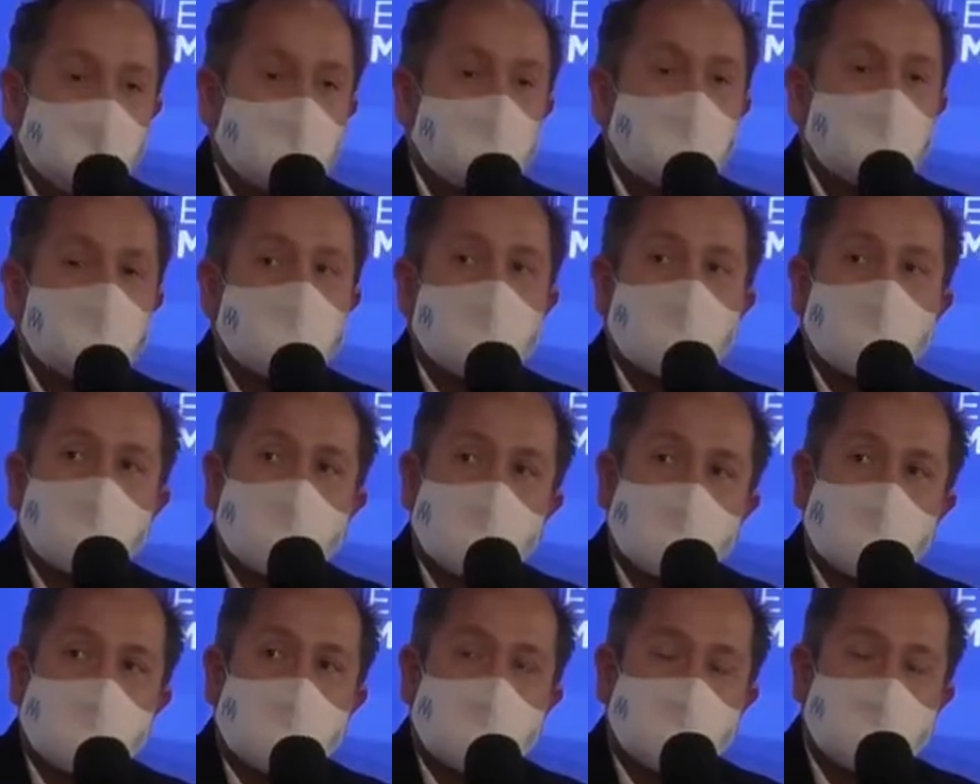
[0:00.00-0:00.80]
Northern
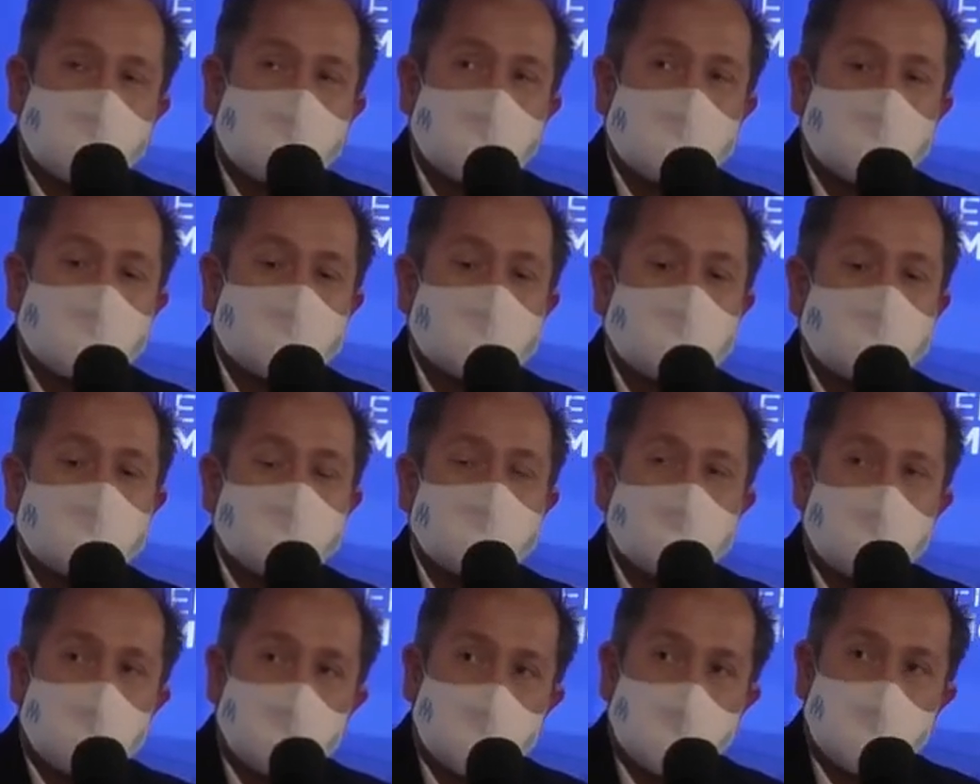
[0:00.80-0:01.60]
Africa.
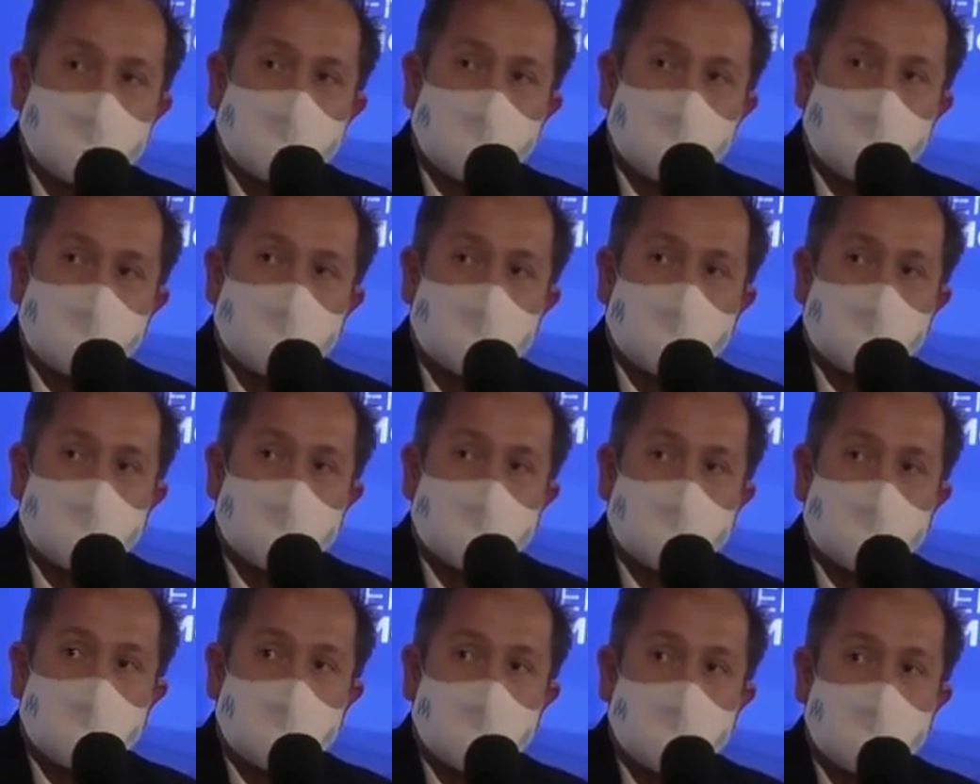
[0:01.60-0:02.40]
And this
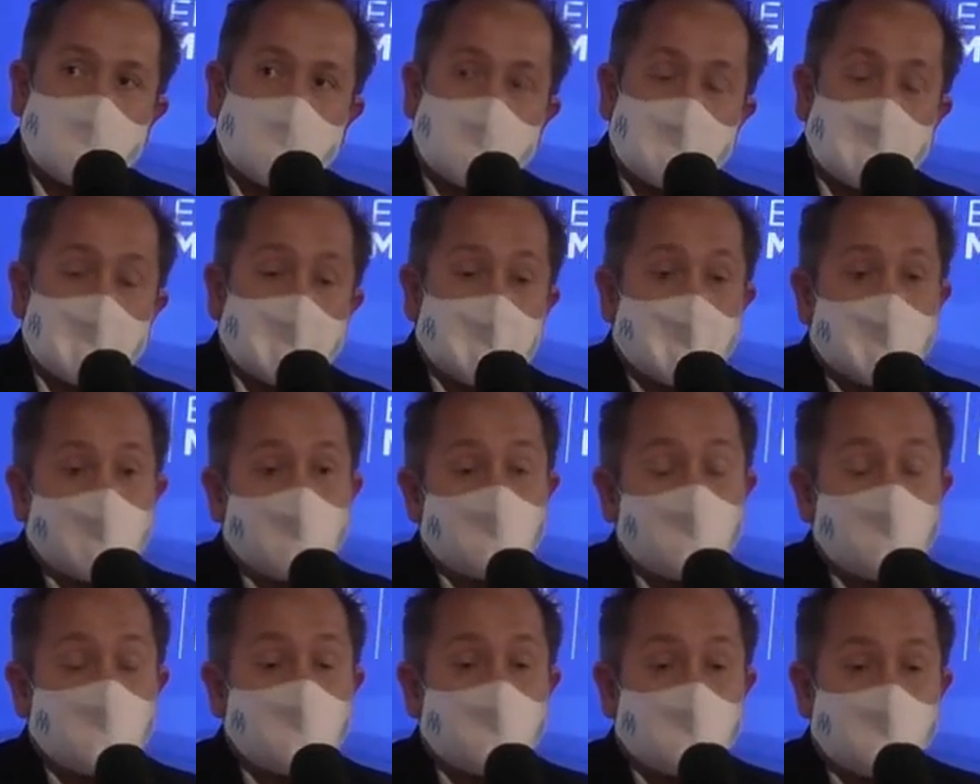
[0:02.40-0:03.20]
is an extremely
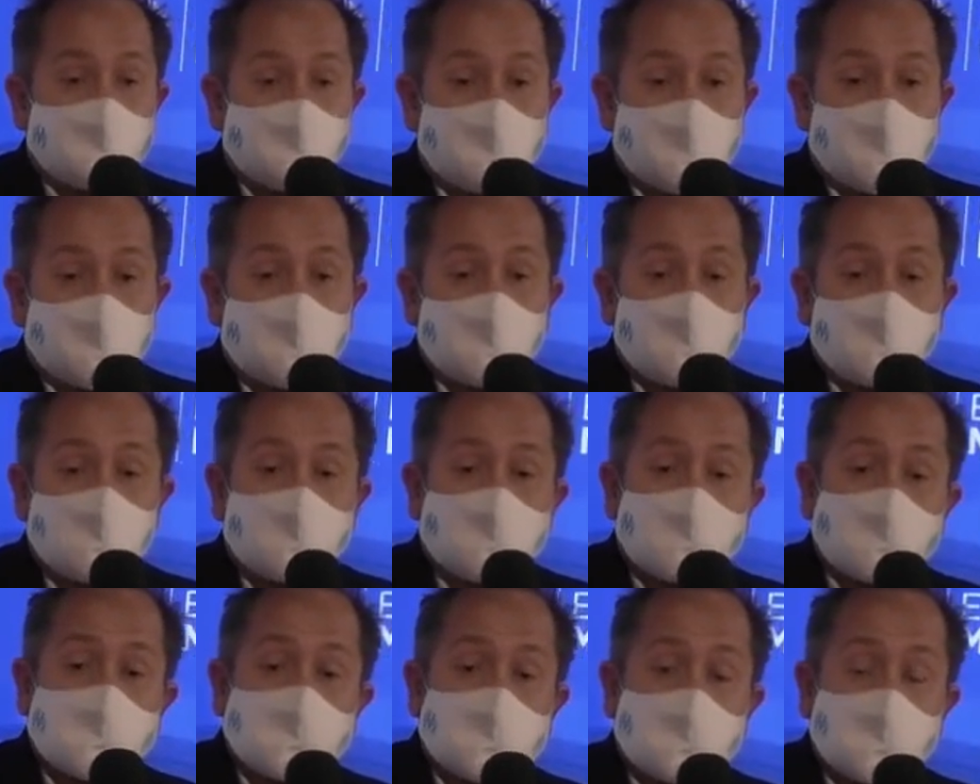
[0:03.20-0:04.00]

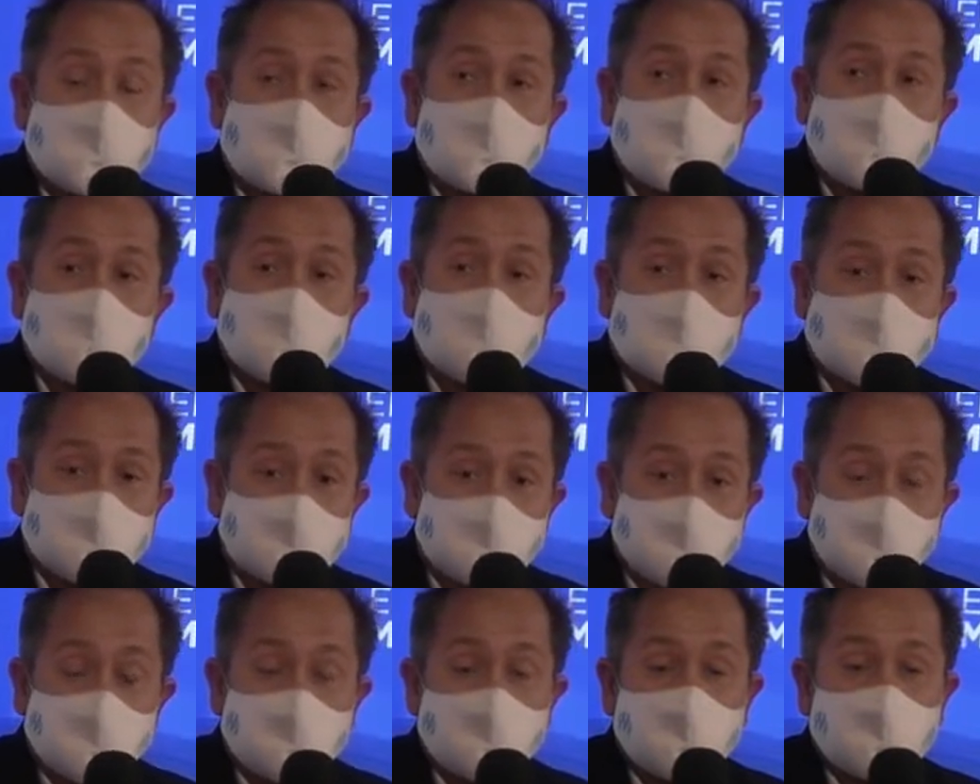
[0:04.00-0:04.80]
important geographical
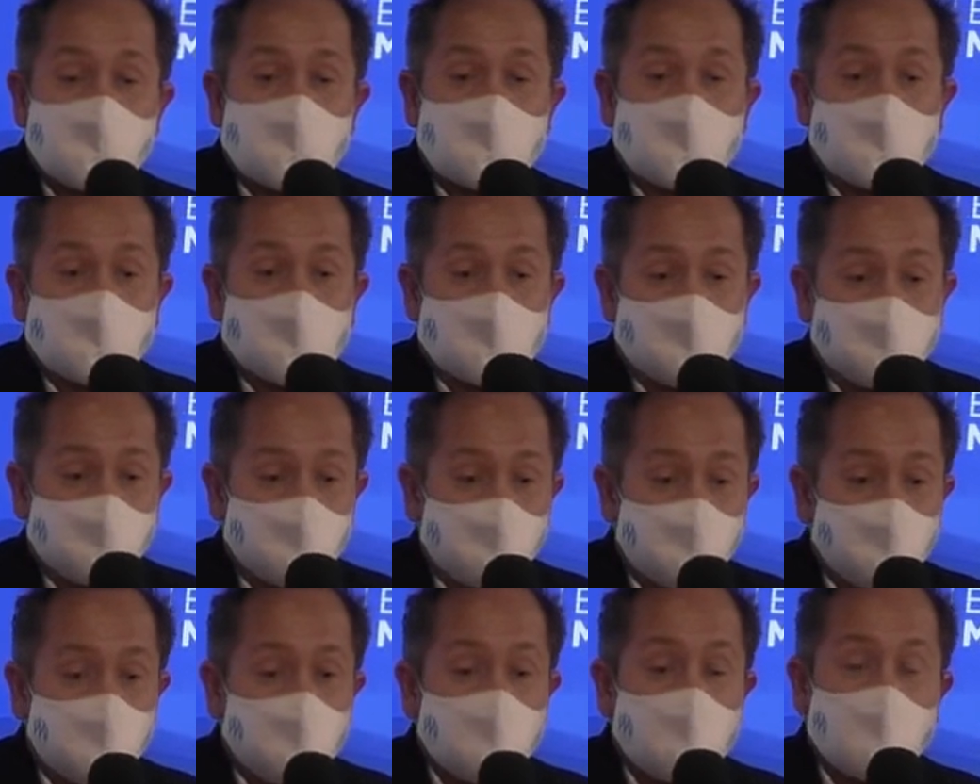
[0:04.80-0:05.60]
region
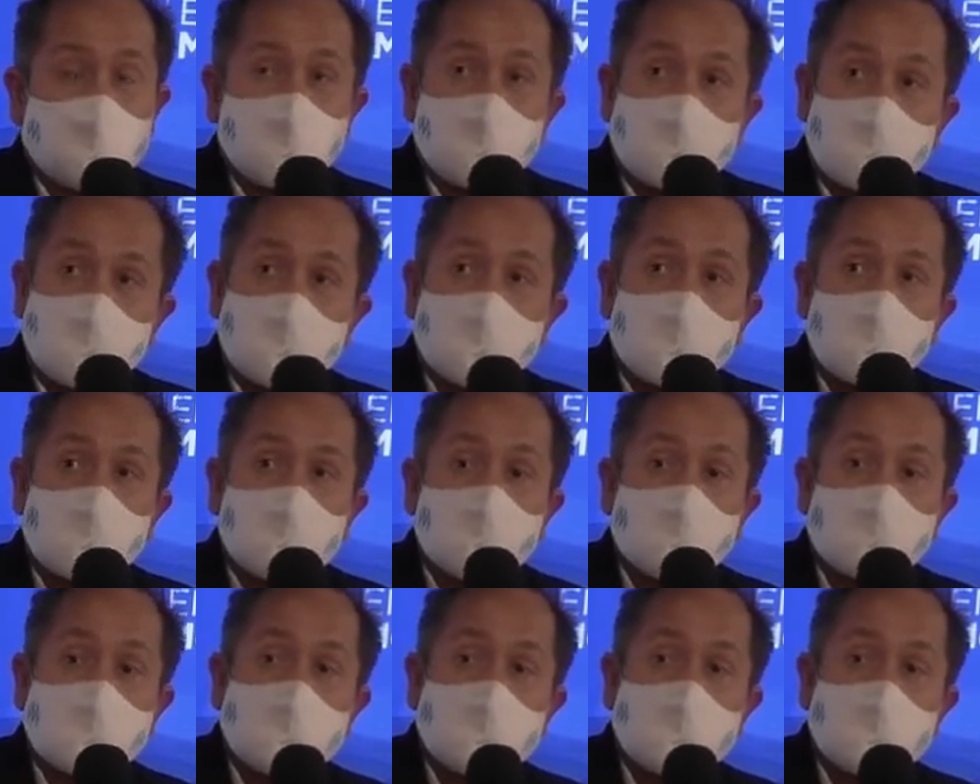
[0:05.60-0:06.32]
for the club.